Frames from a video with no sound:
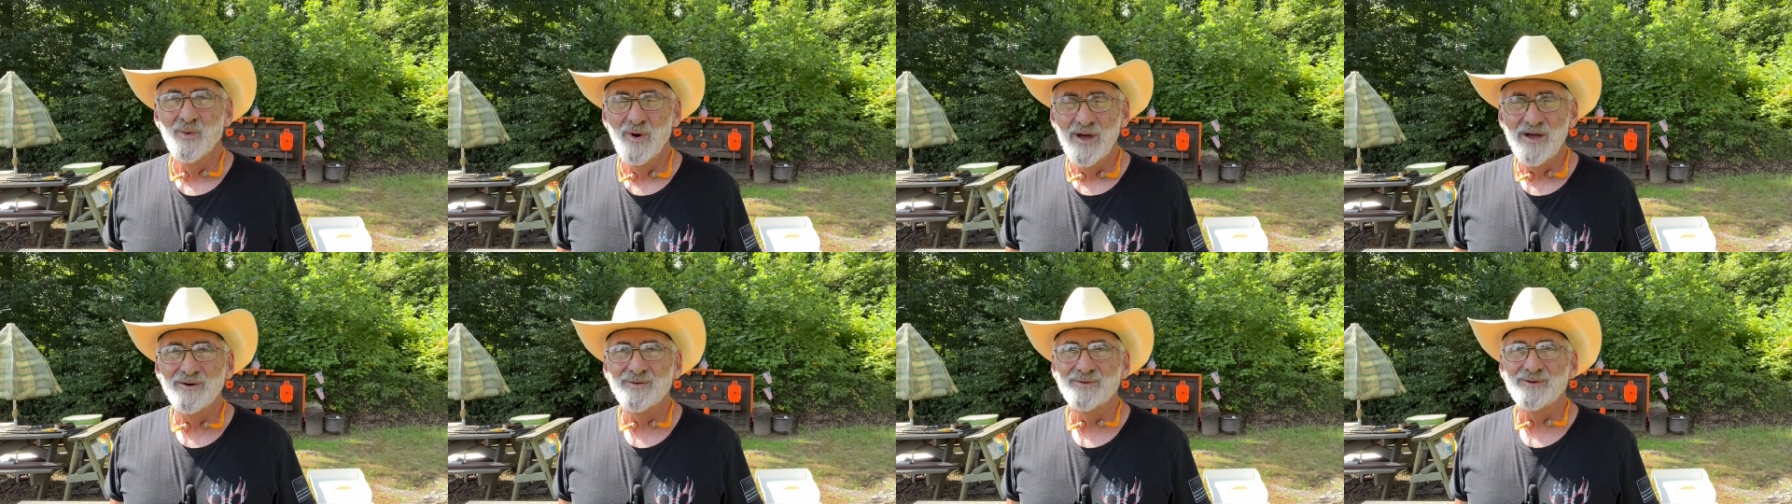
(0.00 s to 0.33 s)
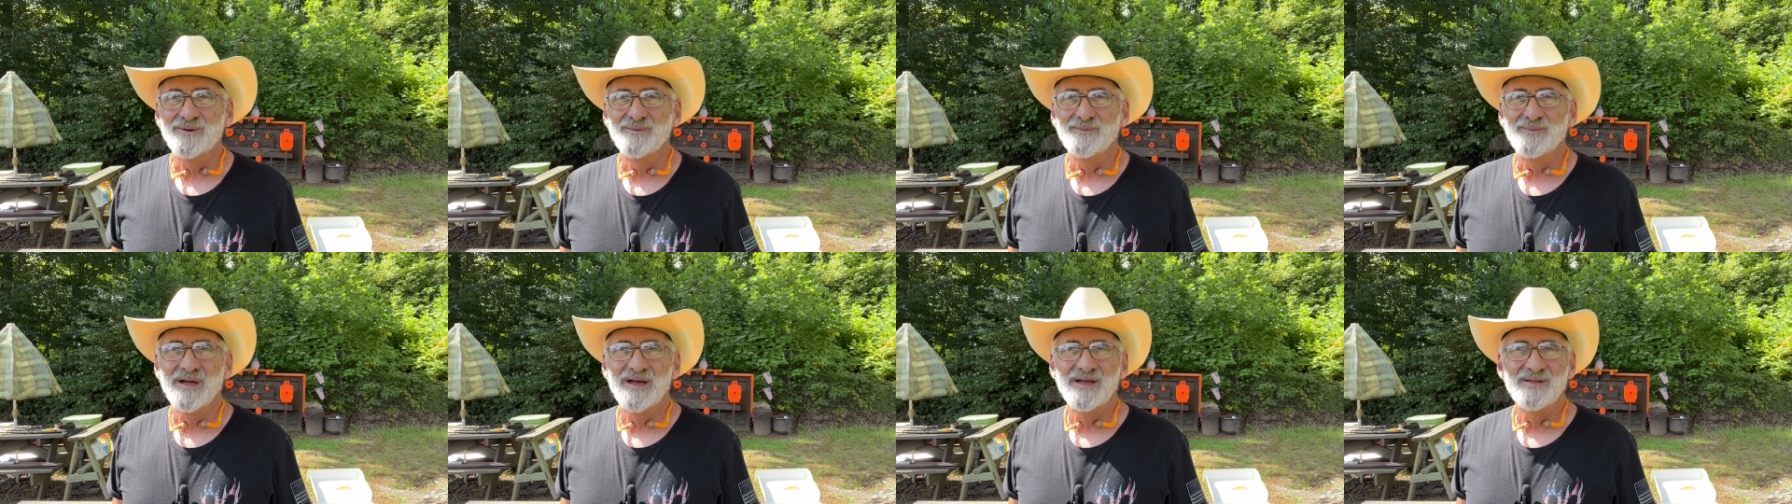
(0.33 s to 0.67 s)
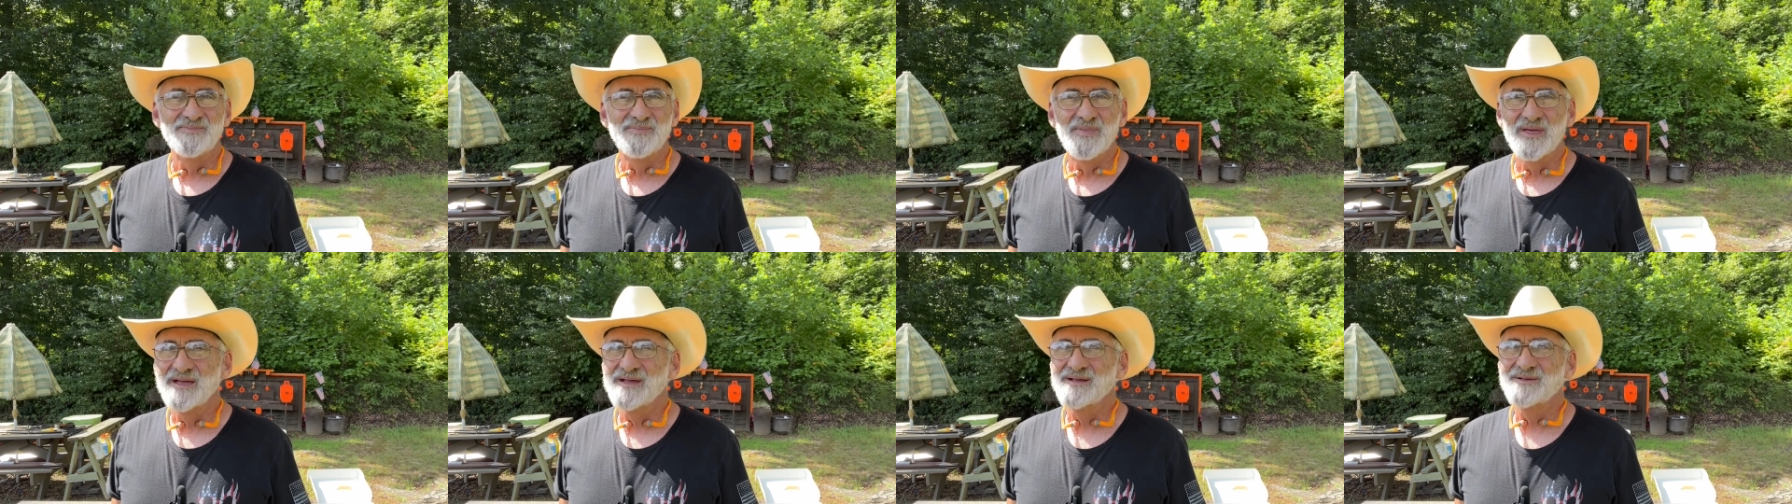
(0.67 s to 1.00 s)
Welcome
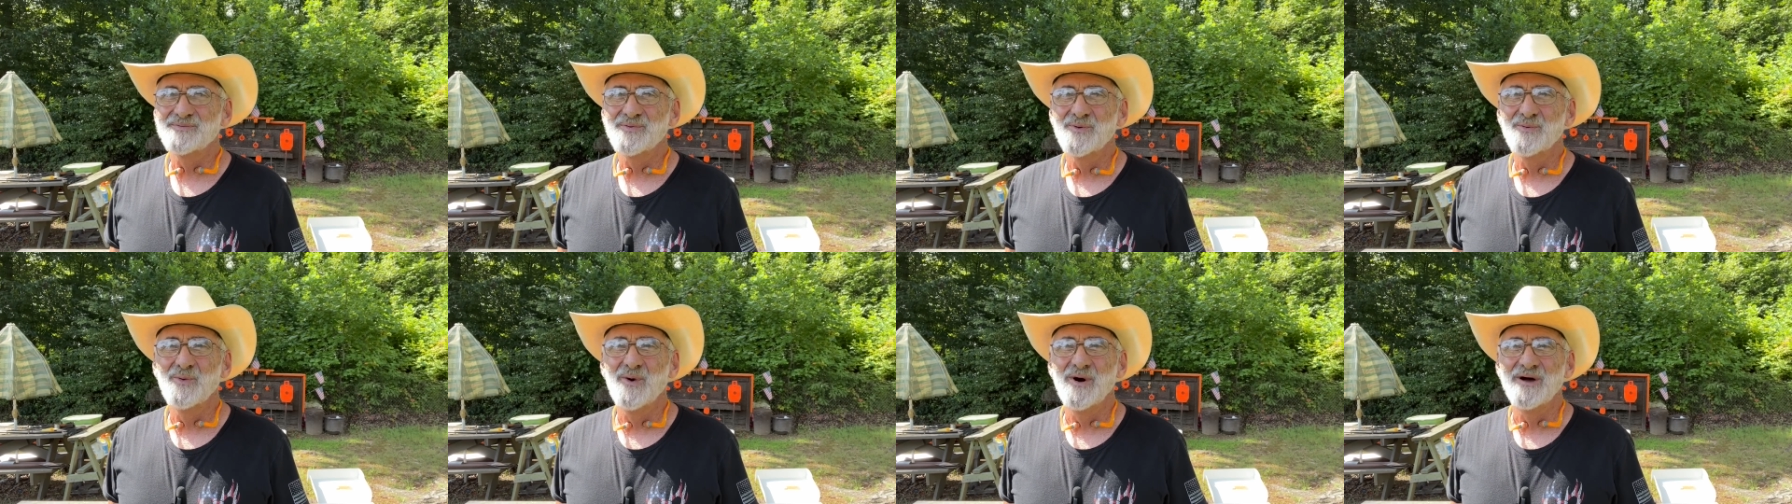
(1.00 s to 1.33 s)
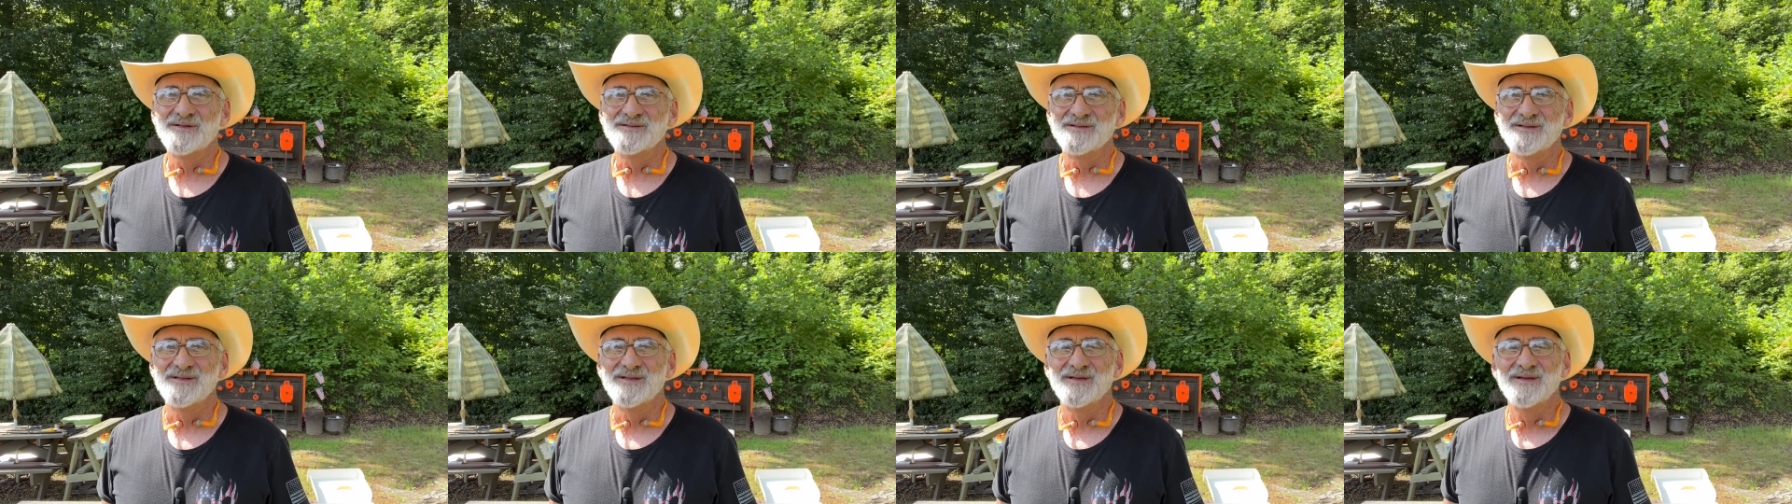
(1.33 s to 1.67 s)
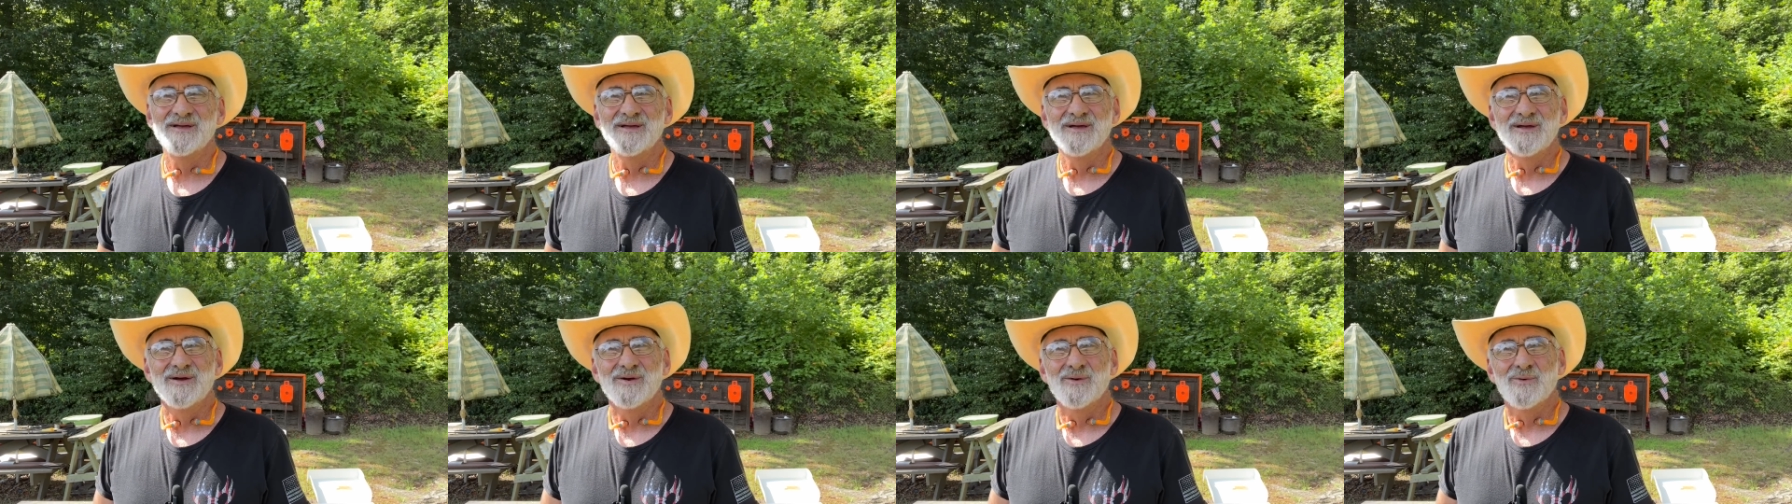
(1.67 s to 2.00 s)
and thanks for watching.
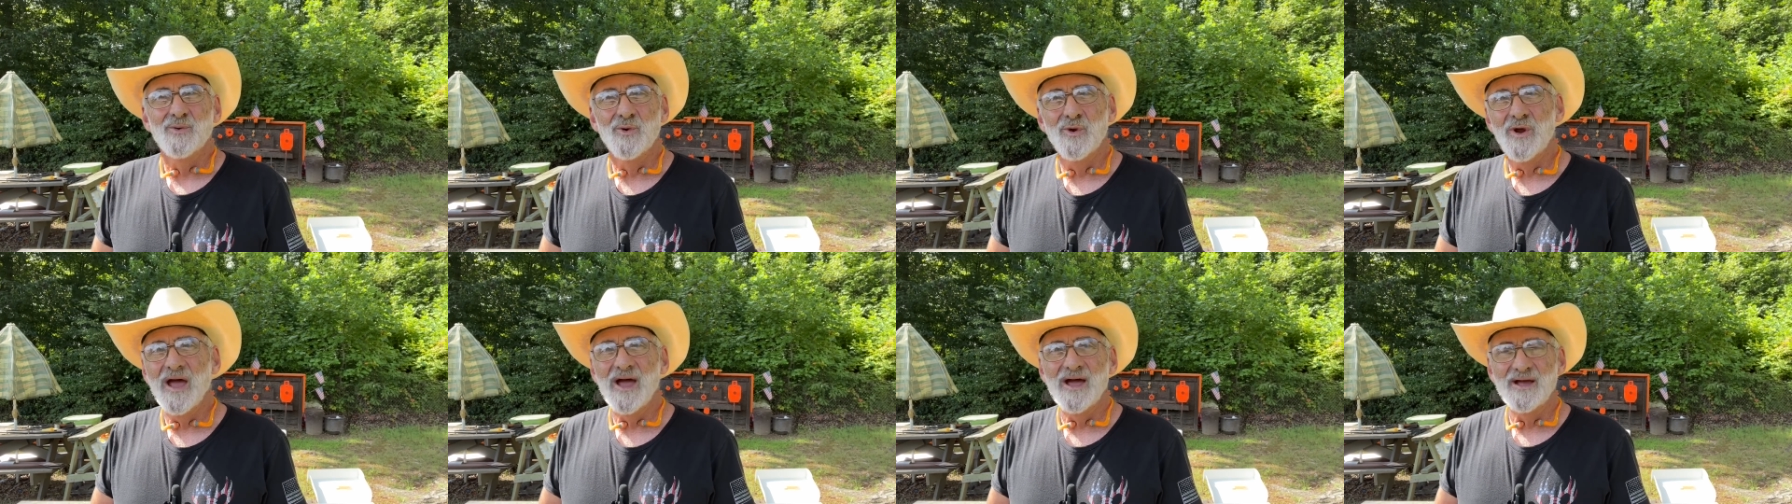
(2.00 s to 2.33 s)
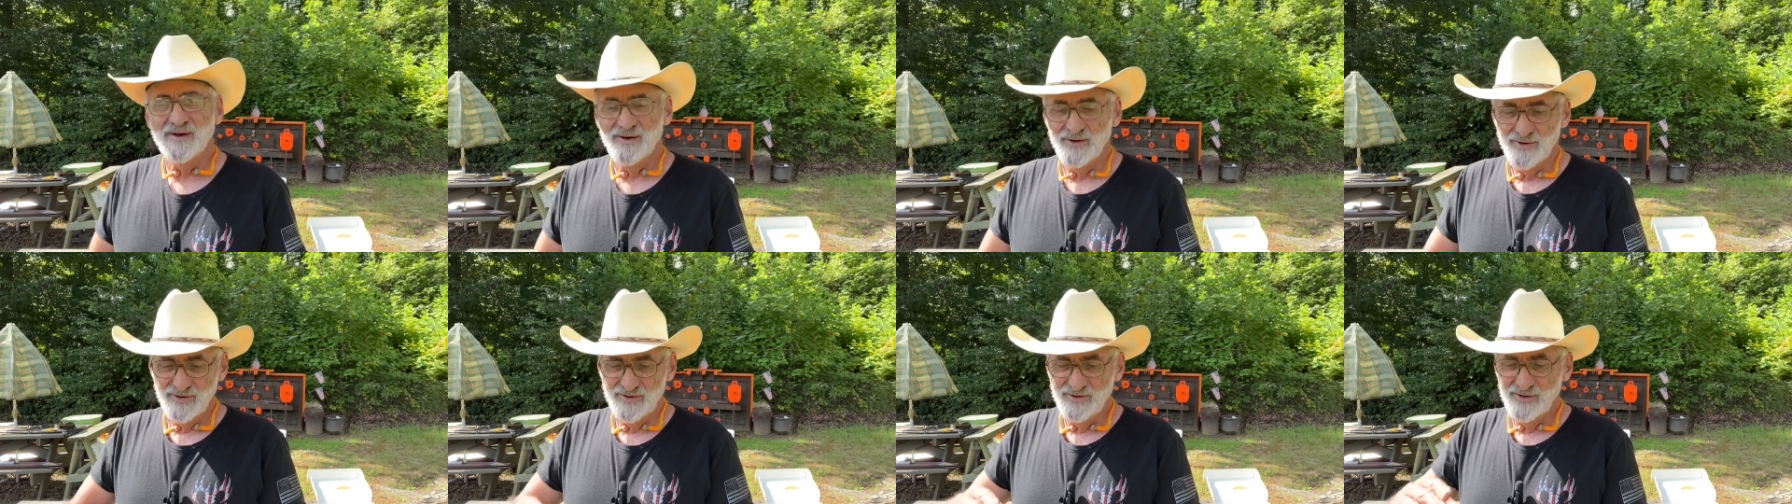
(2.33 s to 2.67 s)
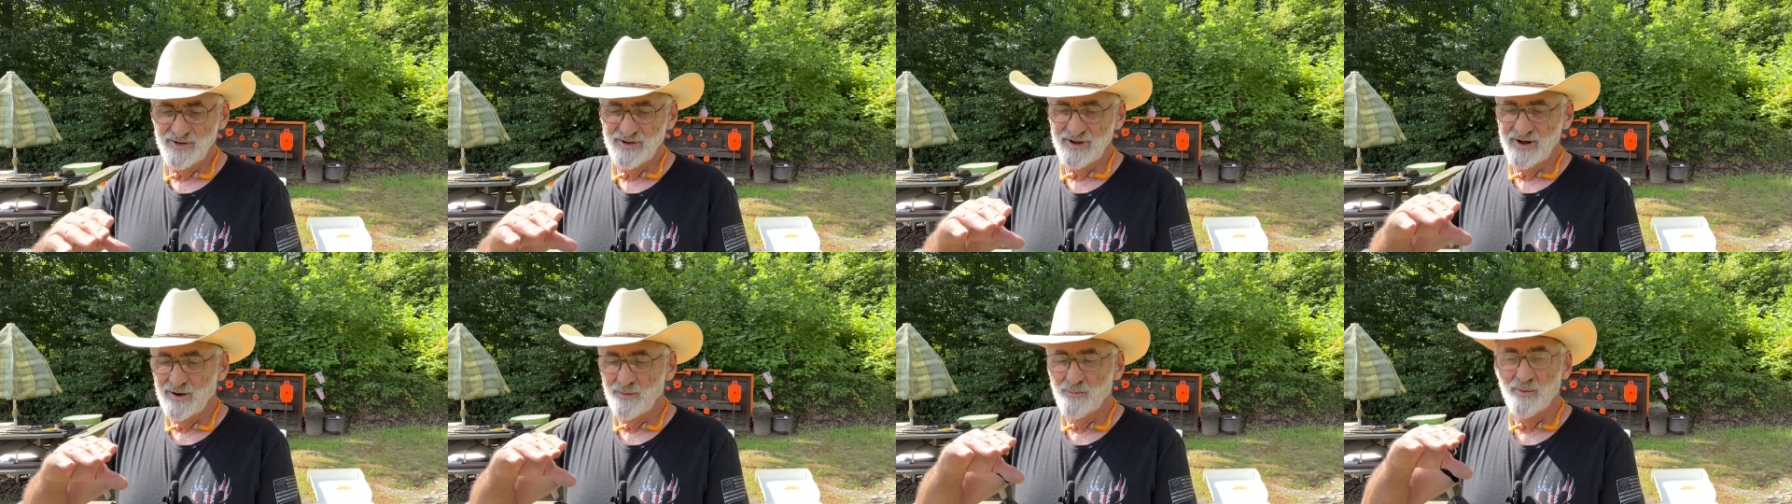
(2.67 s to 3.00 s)
We're out here
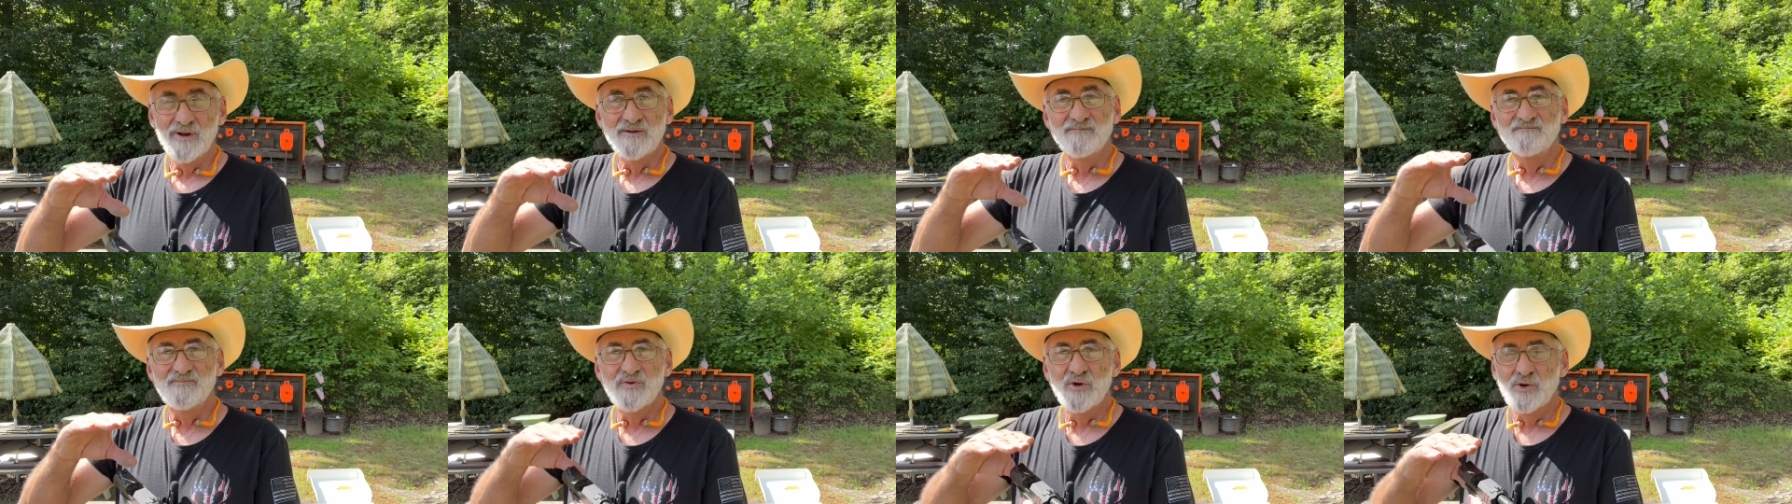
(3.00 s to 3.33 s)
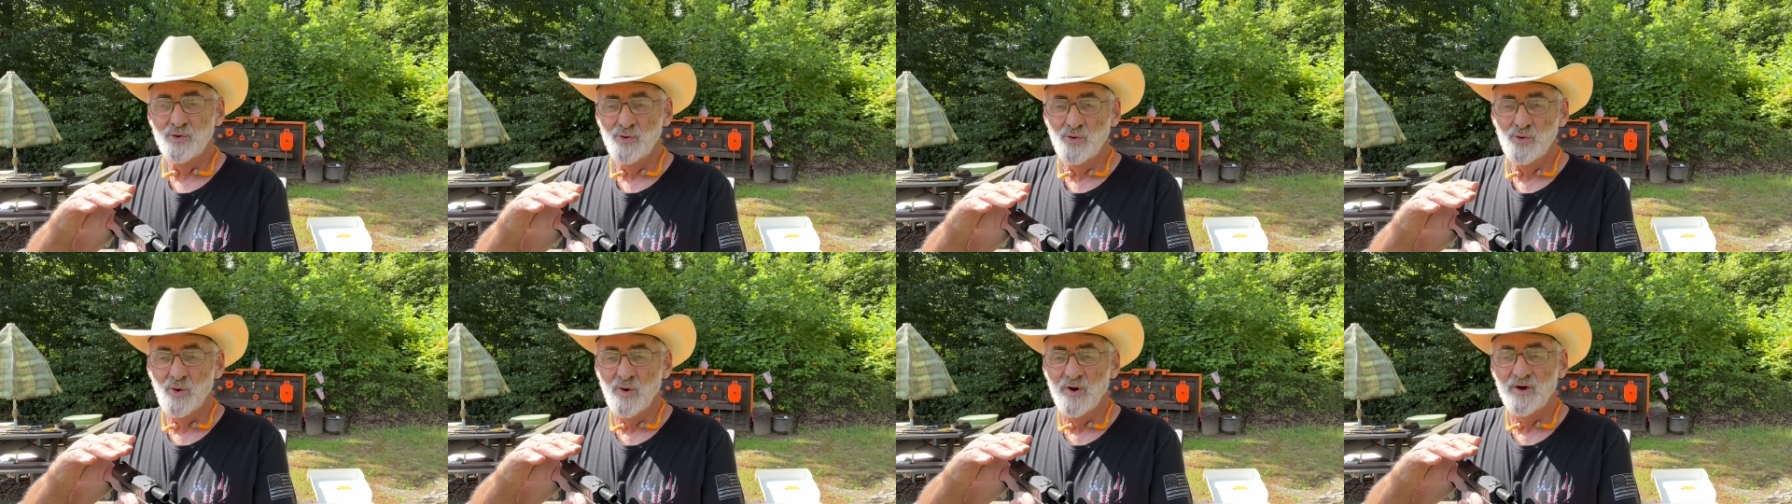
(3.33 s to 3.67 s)
doing a review